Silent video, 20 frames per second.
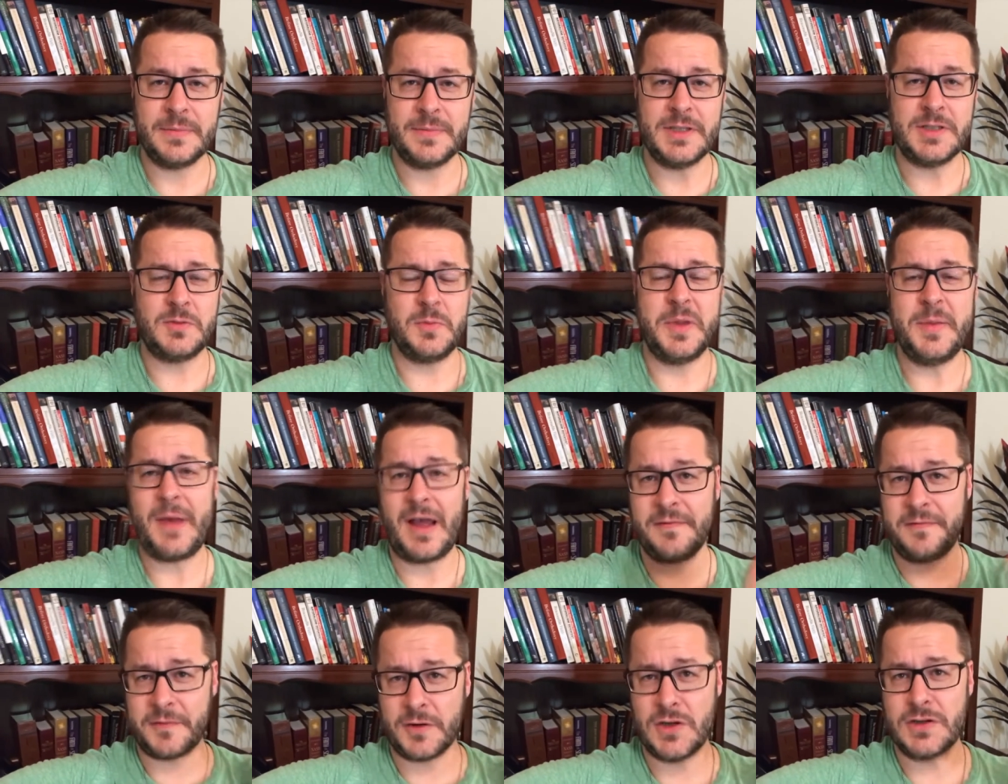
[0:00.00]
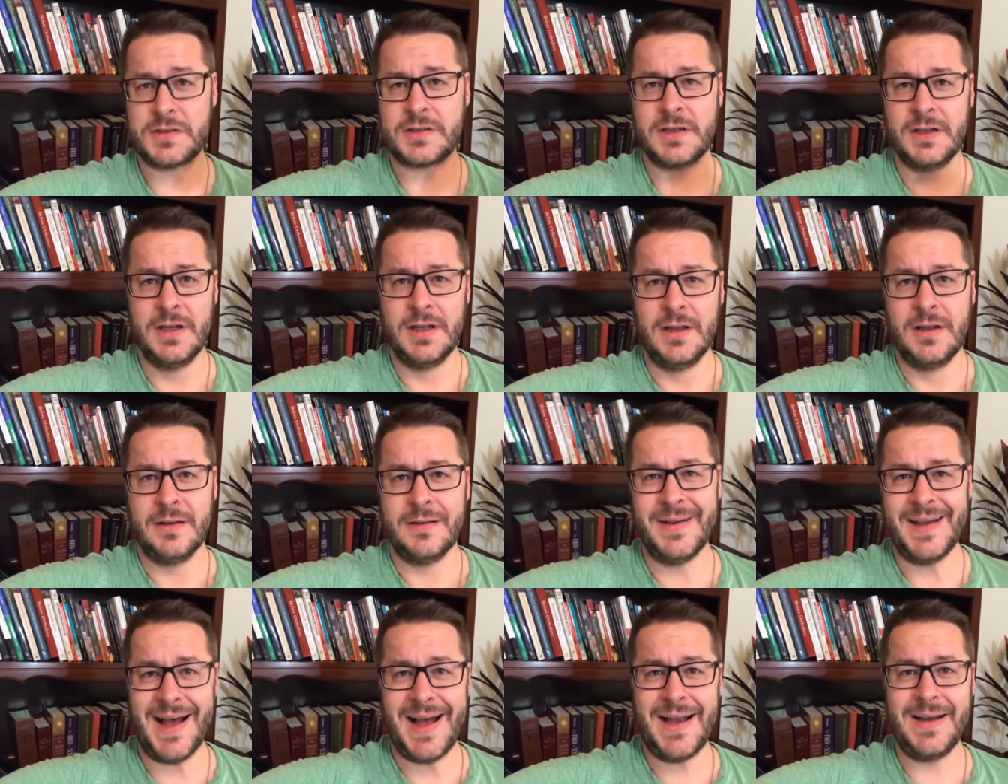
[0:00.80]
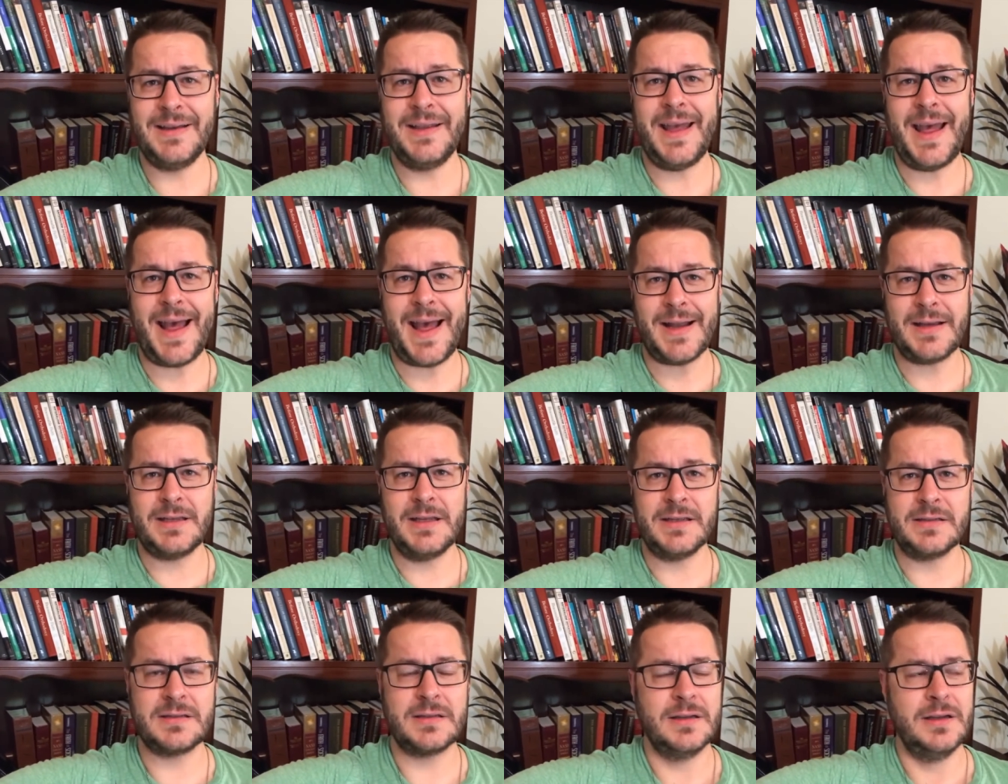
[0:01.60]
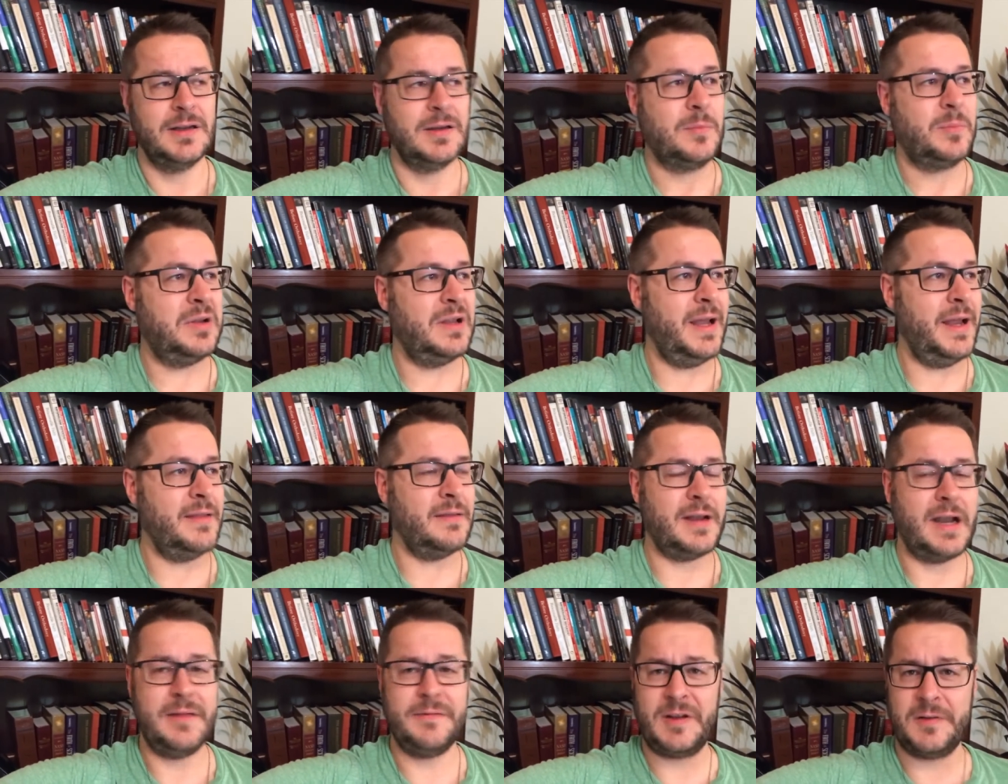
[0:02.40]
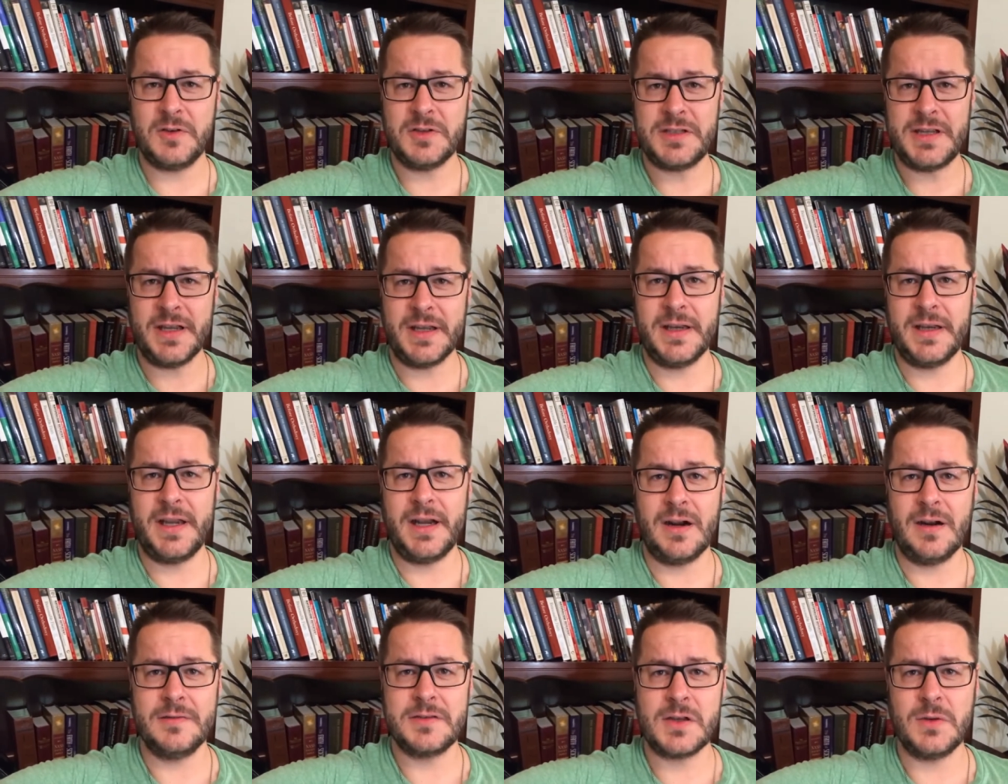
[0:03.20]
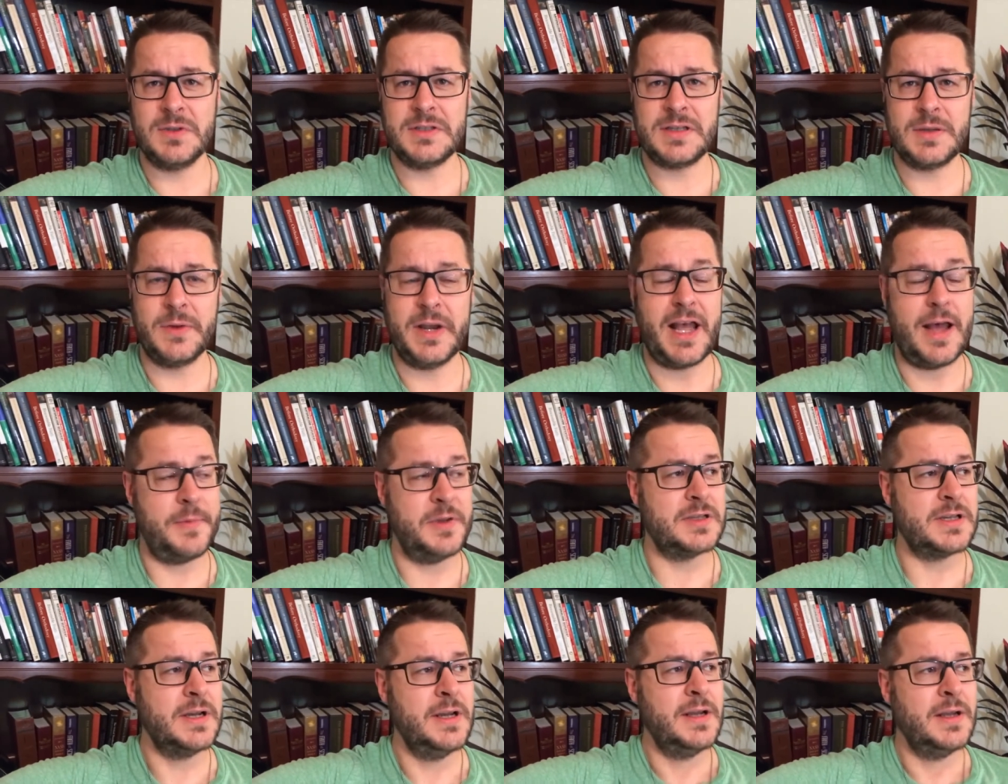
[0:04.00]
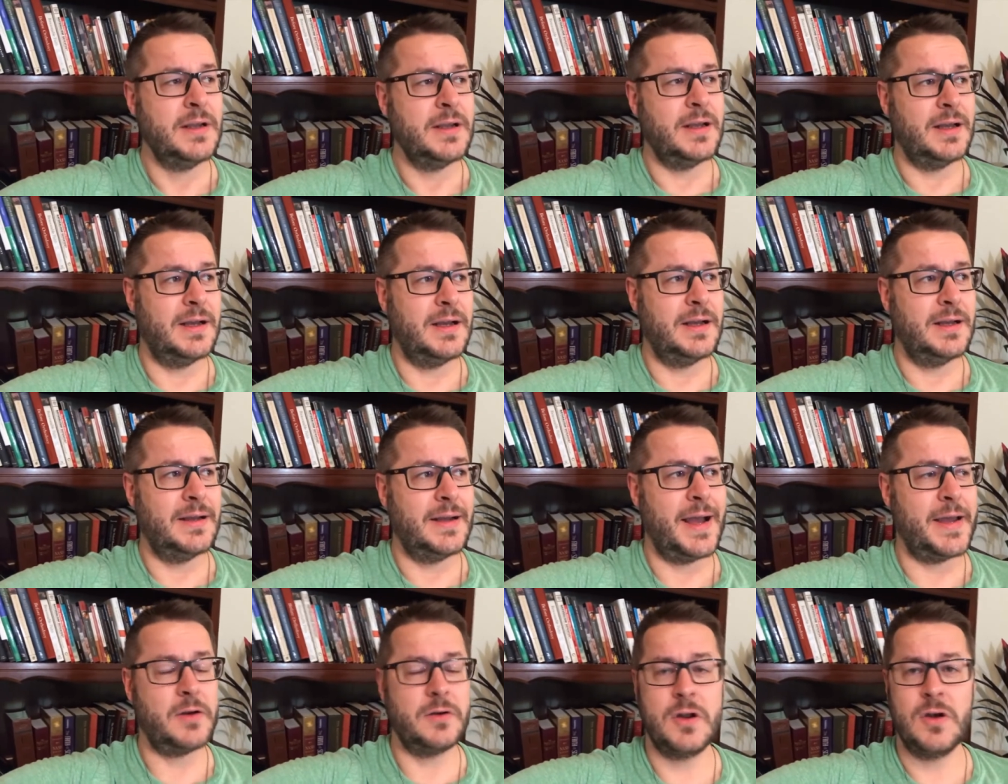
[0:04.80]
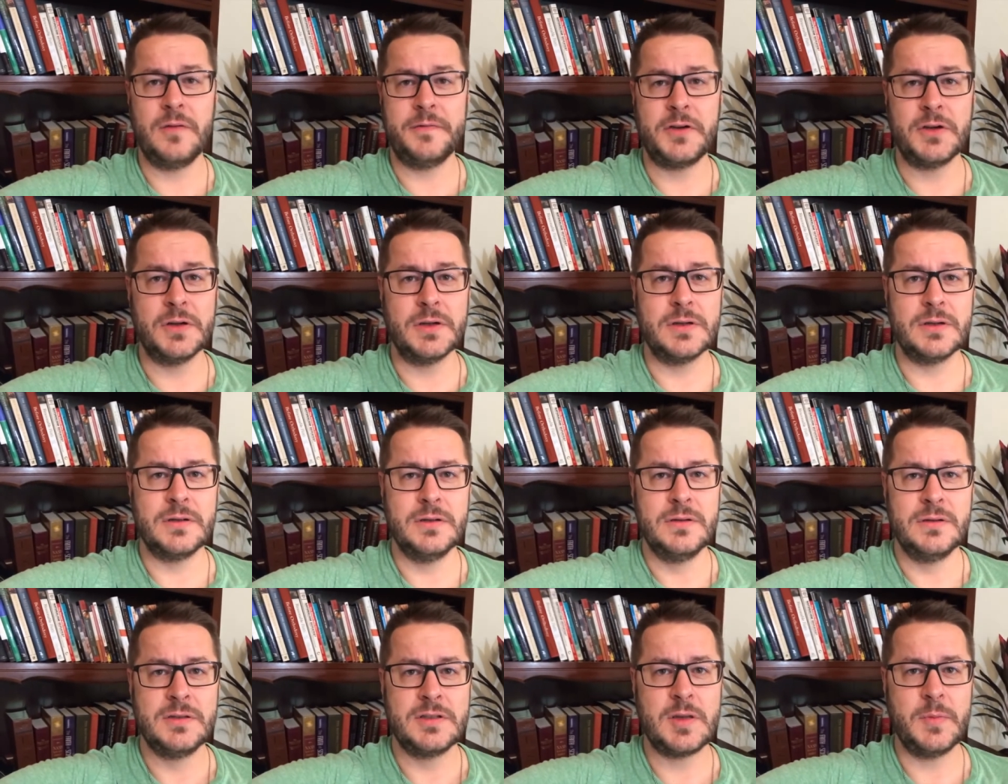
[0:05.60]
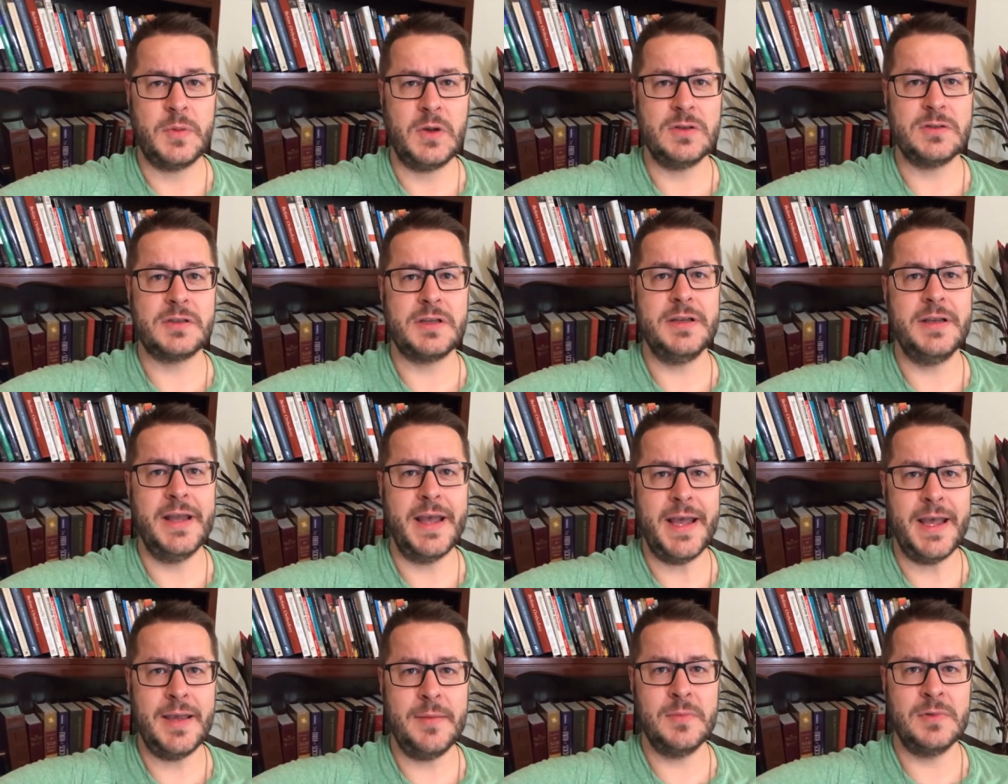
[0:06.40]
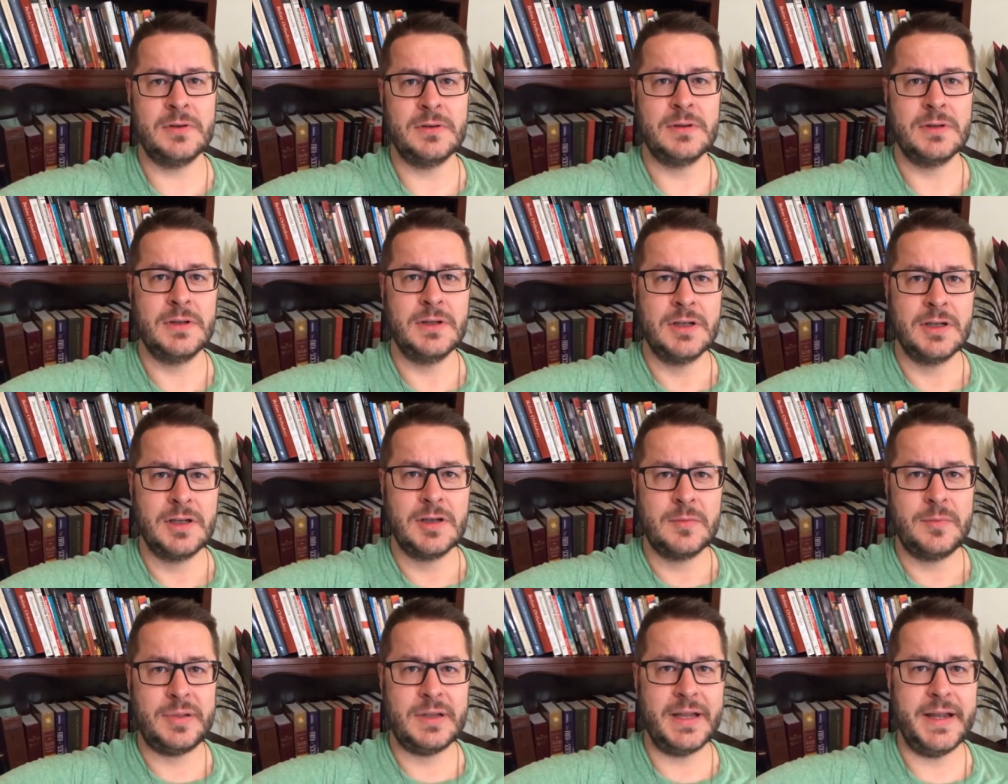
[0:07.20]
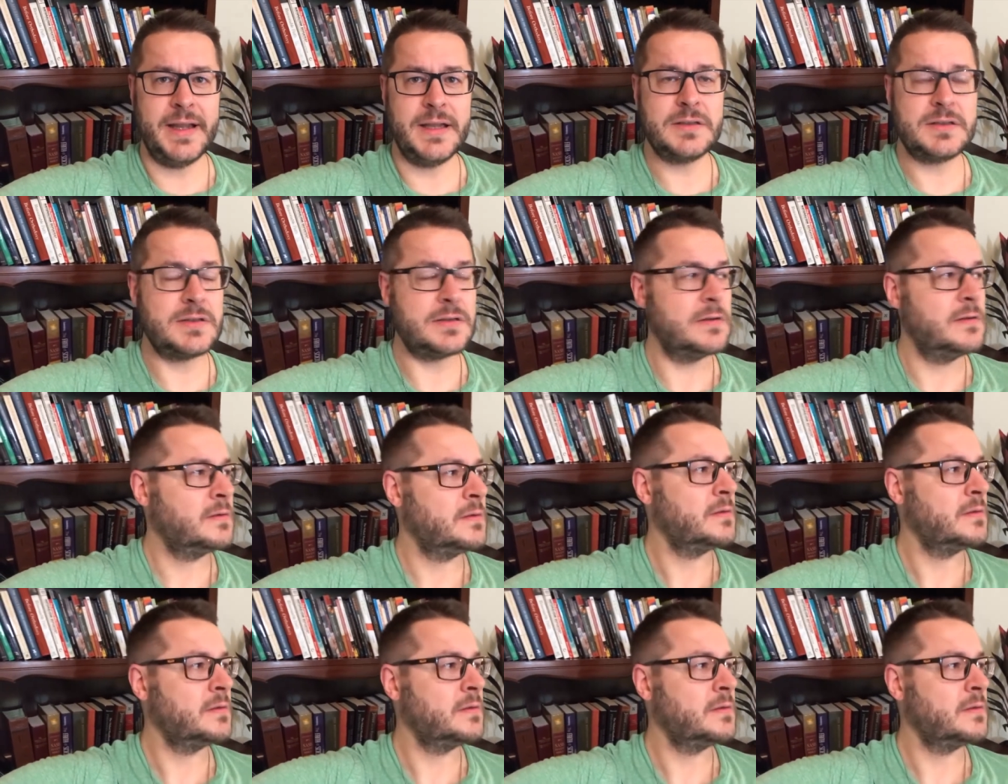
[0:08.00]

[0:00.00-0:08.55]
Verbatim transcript: This will be my first non-cactus plant that I've ever taken care of, so we'll see what happens. I don't know if you're supposed to name plants.